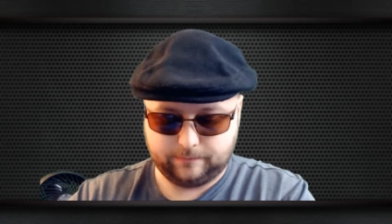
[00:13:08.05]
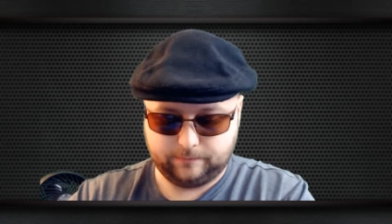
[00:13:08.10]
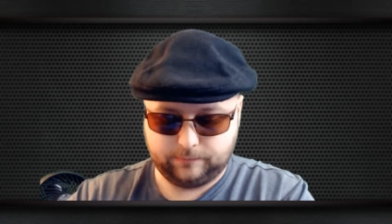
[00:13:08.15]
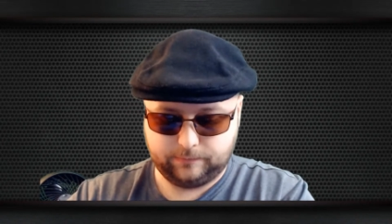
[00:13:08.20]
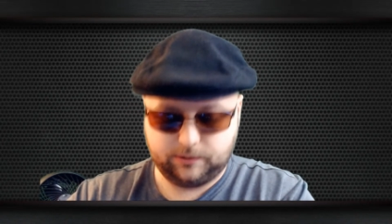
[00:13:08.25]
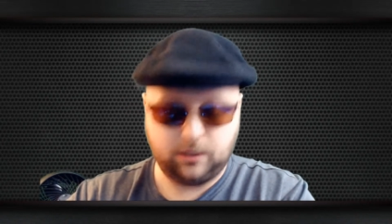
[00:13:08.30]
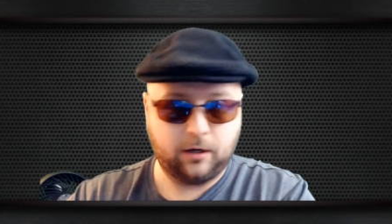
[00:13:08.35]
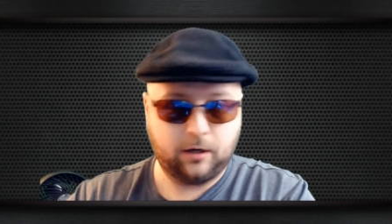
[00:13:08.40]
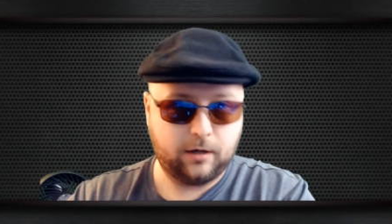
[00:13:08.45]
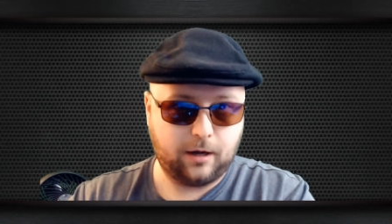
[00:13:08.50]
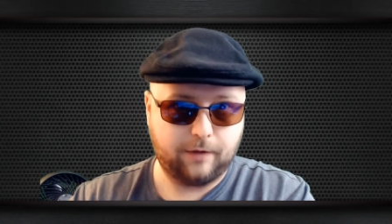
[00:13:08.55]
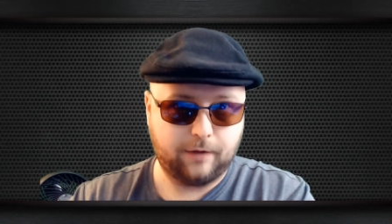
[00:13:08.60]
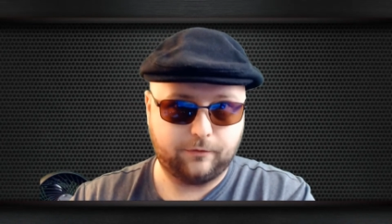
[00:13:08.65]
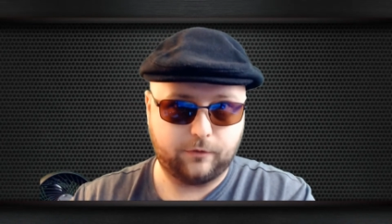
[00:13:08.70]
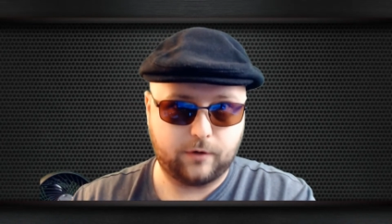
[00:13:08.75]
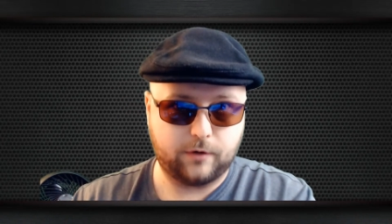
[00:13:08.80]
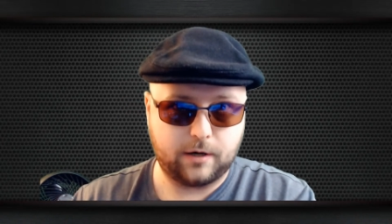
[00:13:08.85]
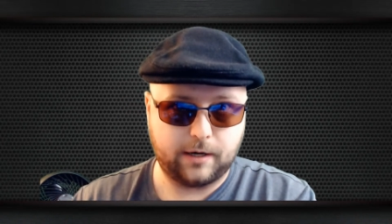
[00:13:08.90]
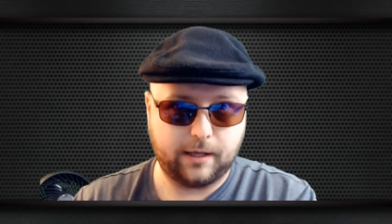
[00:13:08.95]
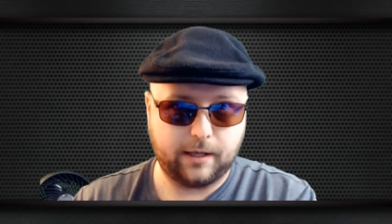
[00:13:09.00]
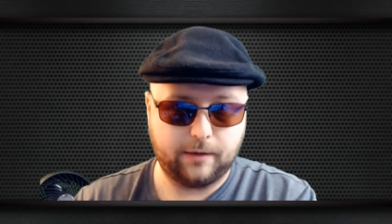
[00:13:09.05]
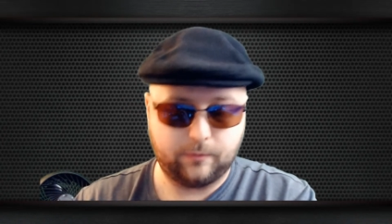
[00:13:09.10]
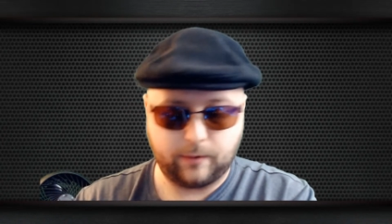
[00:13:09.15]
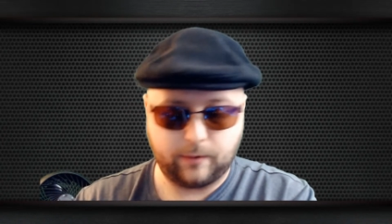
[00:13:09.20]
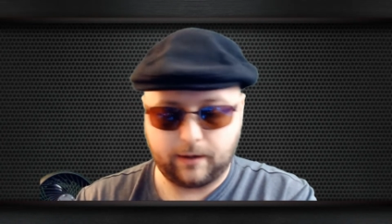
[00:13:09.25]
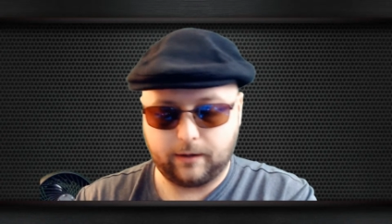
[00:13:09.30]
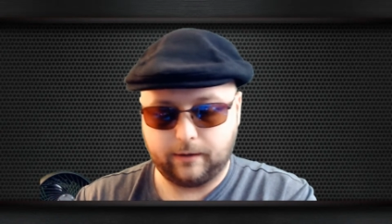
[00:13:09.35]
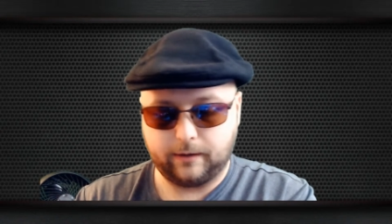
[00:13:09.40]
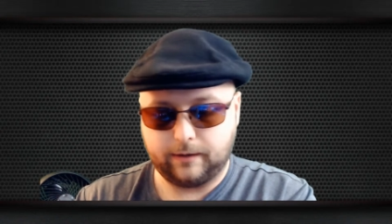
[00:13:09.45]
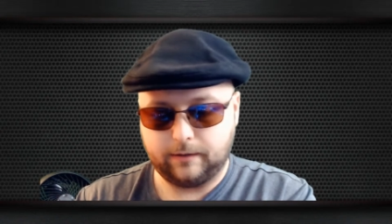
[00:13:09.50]
started off running it
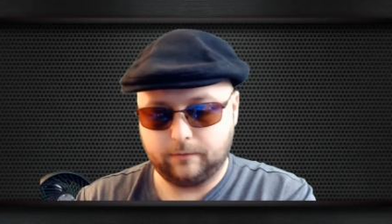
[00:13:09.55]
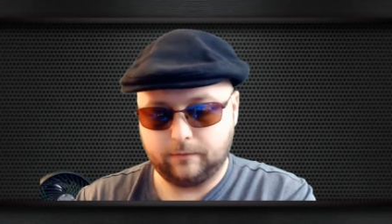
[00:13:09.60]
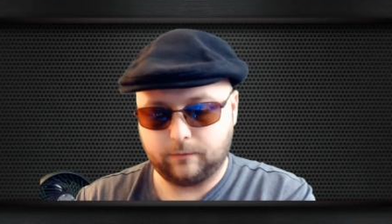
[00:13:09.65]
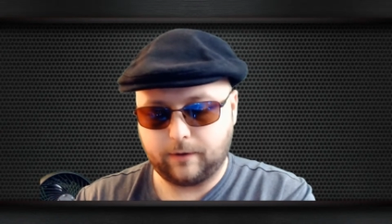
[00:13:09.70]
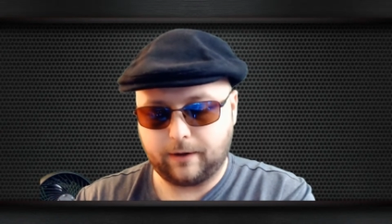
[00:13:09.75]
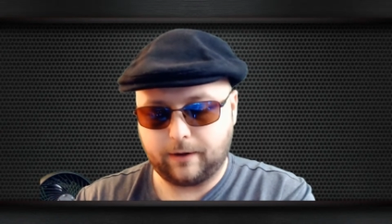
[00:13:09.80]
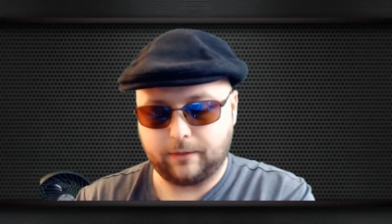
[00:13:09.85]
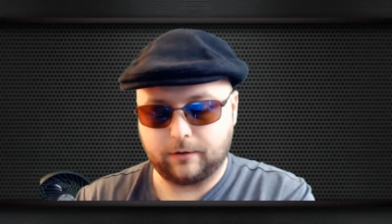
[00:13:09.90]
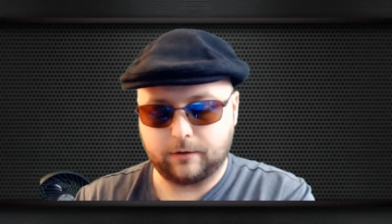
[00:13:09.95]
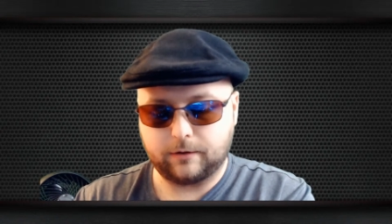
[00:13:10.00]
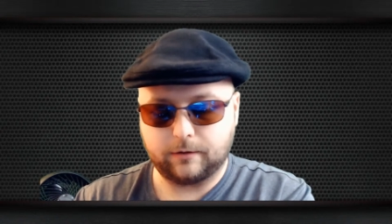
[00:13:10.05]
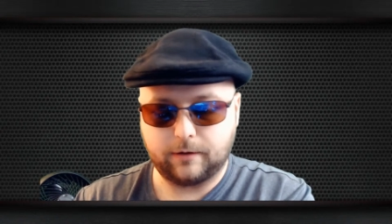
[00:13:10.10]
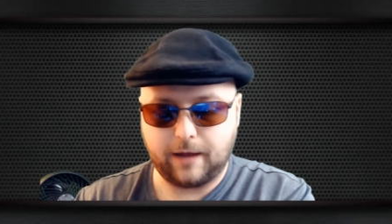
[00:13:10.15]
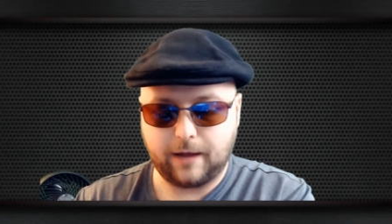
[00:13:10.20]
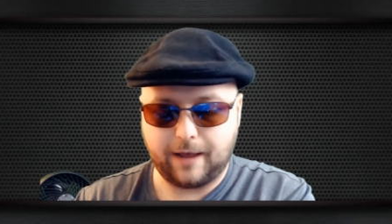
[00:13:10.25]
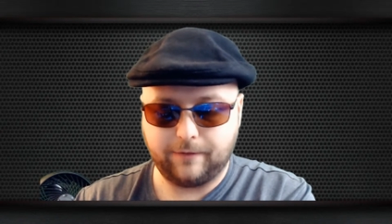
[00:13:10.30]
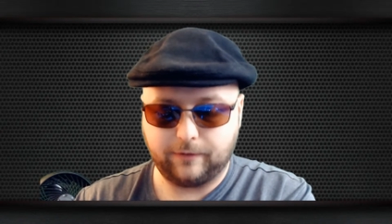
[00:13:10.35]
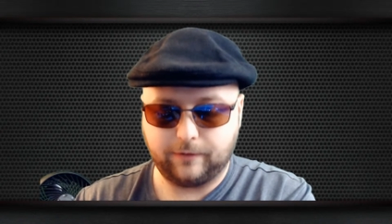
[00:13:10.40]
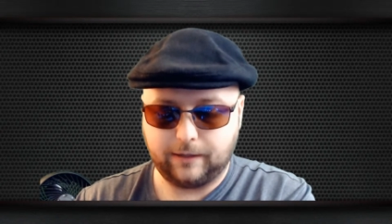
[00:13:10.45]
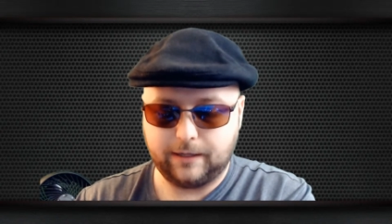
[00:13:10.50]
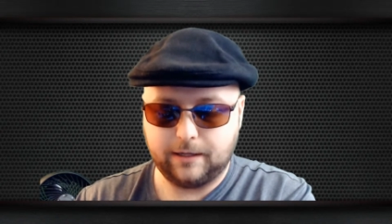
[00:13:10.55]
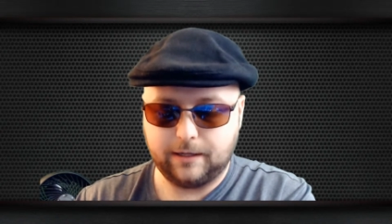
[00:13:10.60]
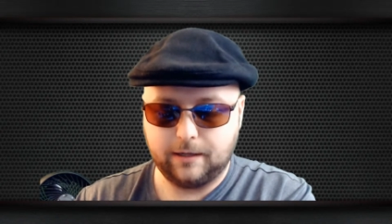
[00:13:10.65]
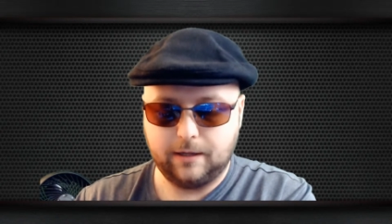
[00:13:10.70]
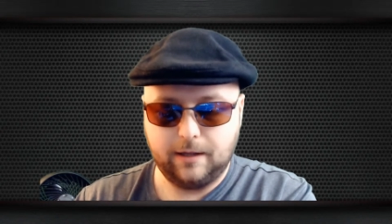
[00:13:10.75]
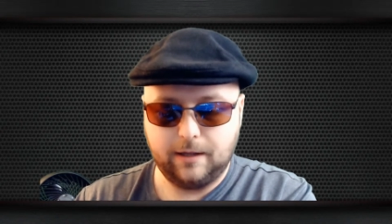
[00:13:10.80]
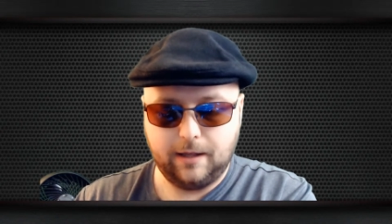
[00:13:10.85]
rather heavily,